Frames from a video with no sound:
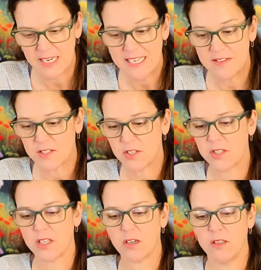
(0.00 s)
This is
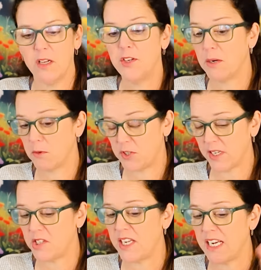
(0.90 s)
the uh, number
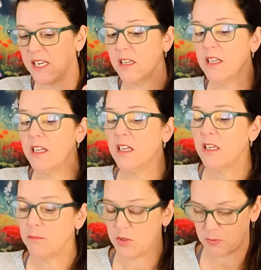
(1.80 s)
16,
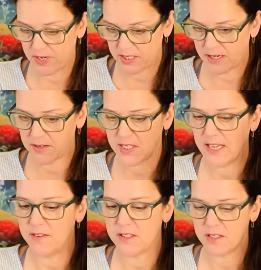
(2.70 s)
which breaks down to
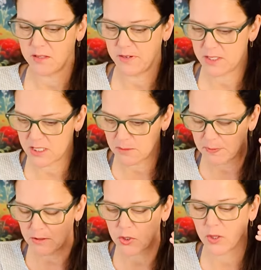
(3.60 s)
seven. This is very
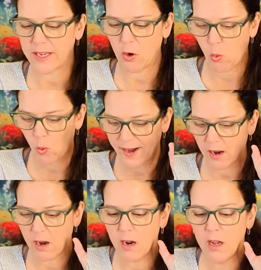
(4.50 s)
spiritually
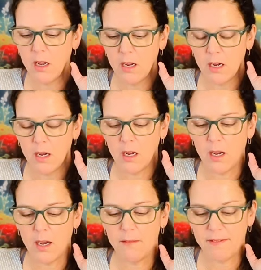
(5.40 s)
aware
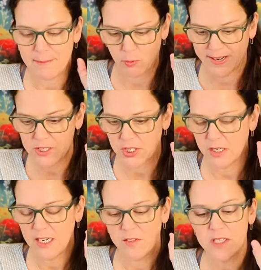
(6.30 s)
uh, vibration.
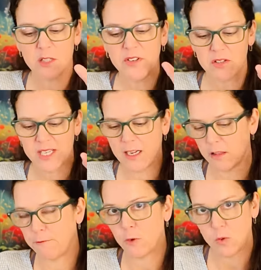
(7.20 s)
This feels like the
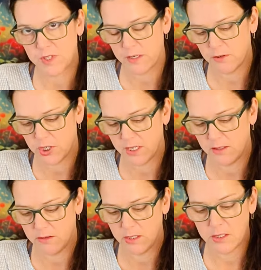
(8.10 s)
fool's energy,
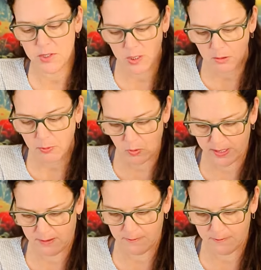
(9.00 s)
zero point,